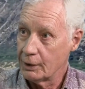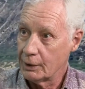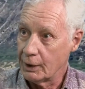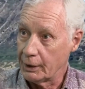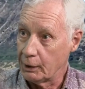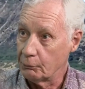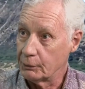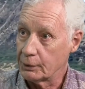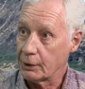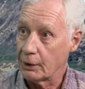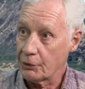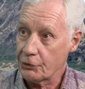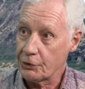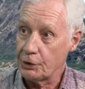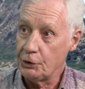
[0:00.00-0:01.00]
and it will
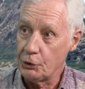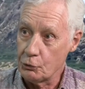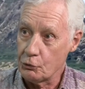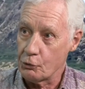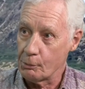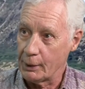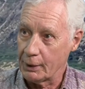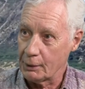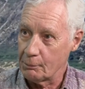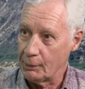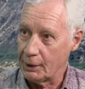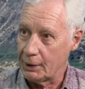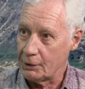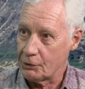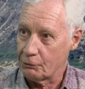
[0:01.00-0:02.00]
cost a huge amount of
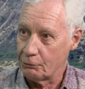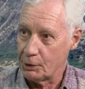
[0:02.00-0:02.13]
money to mm.